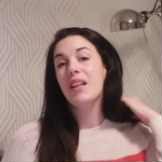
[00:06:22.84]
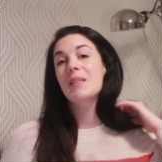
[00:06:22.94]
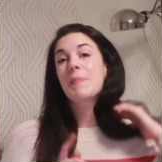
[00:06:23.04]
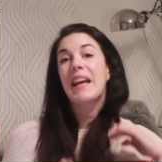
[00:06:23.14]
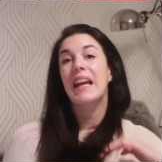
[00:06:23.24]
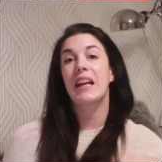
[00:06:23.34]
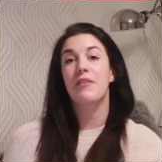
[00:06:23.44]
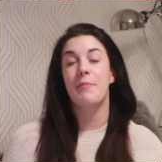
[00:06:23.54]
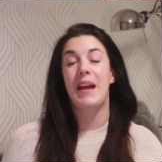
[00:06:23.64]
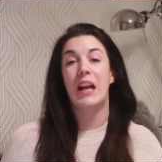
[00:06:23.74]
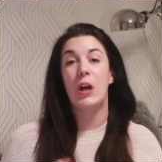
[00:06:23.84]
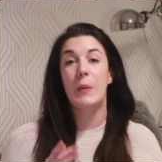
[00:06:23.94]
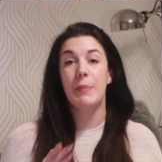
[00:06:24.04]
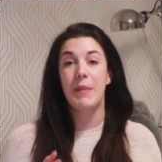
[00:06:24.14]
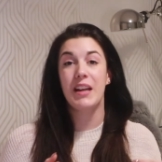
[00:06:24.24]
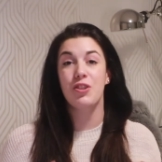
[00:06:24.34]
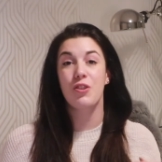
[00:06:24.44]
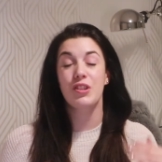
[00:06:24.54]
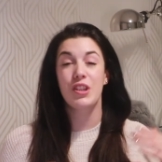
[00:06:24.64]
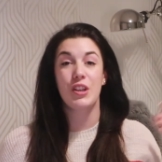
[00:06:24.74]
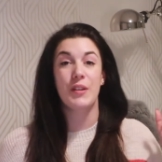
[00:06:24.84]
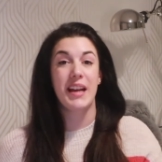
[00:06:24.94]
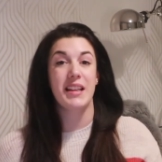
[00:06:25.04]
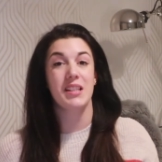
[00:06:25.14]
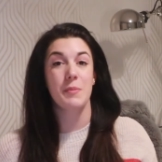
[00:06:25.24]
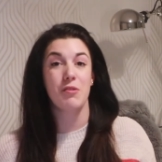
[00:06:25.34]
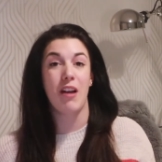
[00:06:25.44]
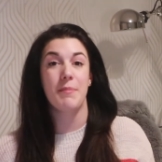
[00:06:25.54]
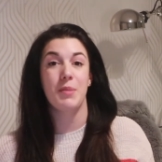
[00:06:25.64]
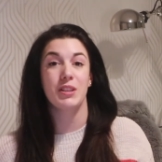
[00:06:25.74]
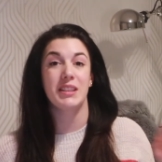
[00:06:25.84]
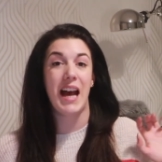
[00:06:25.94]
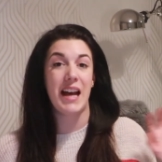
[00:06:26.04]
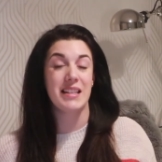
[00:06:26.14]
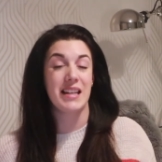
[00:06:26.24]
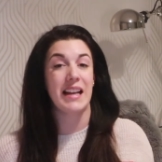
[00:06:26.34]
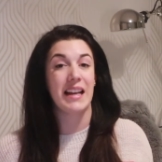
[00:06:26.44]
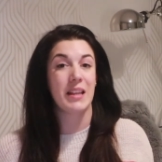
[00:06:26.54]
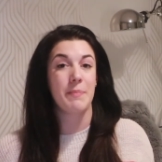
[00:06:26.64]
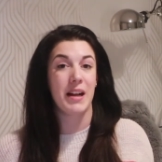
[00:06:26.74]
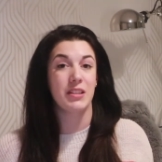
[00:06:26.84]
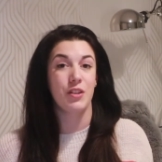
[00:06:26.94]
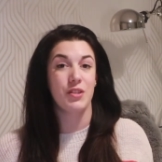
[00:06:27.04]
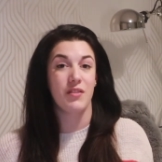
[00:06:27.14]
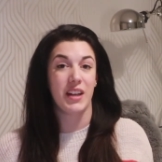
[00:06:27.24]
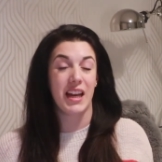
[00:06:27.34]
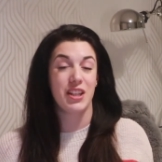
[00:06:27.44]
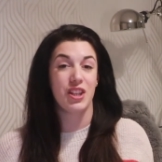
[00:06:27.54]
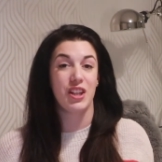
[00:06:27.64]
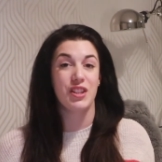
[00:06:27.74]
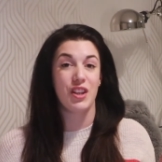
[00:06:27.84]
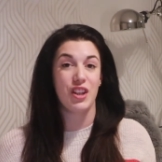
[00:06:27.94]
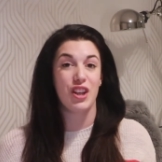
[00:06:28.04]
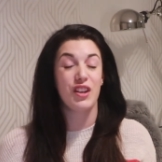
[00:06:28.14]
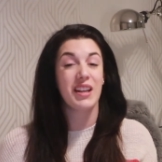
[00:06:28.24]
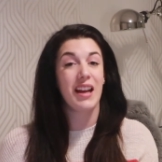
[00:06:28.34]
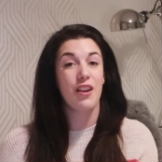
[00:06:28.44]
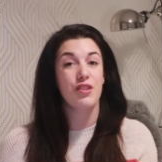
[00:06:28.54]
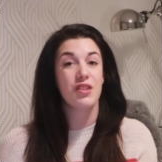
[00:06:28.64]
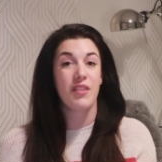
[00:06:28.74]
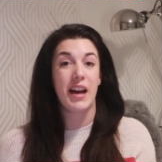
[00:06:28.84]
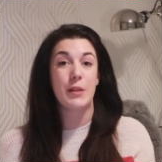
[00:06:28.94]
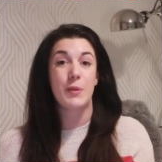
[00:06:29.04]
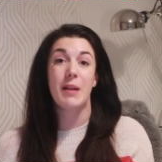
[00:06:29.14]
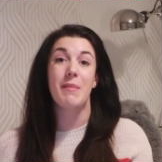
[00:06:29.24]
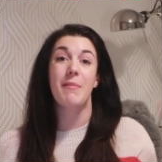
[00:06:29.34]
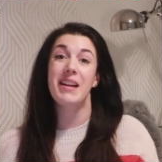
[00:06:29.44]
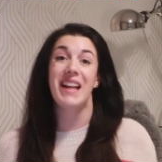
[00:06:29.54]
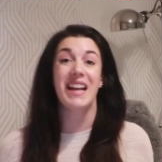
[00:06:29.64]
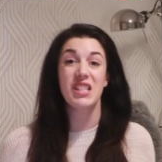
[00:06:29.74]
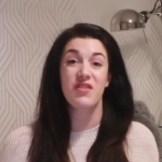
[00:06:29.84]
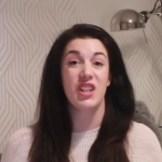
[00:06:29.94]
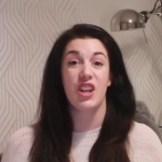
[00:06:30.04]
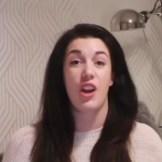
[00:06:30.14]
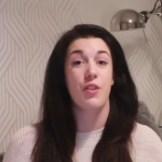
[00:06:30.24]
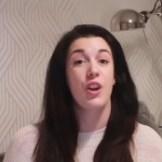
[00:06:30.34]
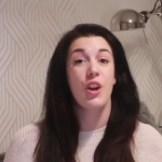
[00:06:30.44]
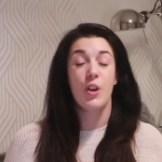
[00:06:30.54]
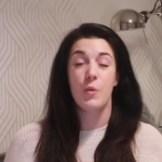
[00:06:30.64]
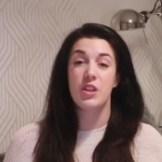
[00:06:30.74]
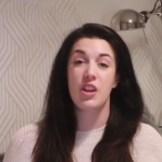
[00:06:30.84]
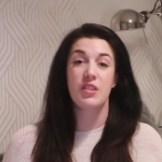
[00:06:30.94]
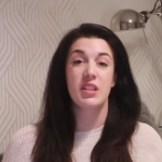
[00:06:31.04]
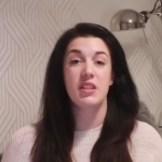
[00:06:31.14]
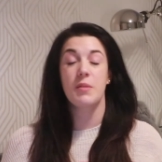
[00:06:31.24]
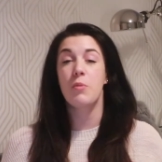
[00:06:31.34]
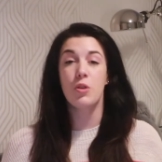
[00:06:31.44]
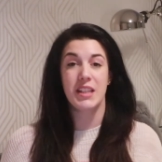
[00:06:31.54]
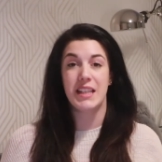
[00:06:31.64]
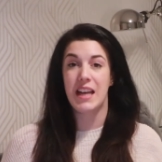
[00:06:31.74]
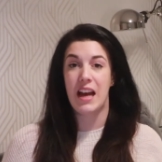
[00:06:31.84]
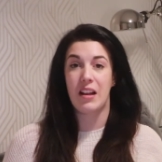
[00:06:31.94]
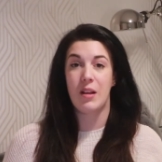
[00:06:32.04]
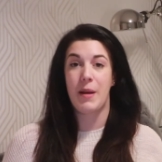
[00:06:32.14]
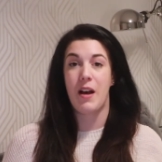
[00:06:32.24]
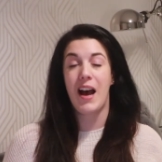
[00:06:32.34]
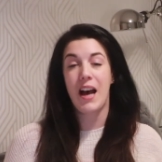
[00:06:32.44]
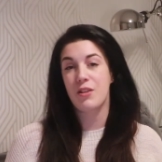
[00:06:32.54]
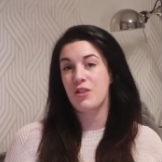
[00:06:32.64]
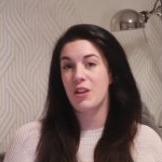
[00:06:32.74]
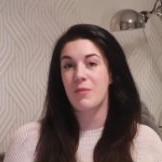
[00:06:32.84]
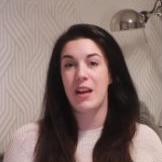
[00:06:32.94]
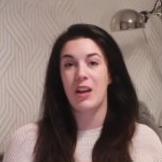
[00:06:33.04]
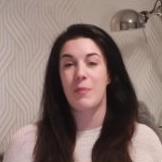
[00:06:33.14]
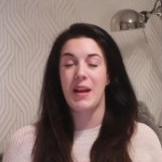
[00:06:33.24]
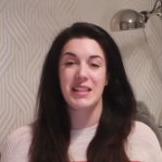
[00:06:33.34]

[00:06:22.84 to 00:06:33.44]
Speaking of makeup, make sure to hit the subscribe button and click the bell notification so that you can get notified when I make my next video, which goes into more detail about how to do your makeup as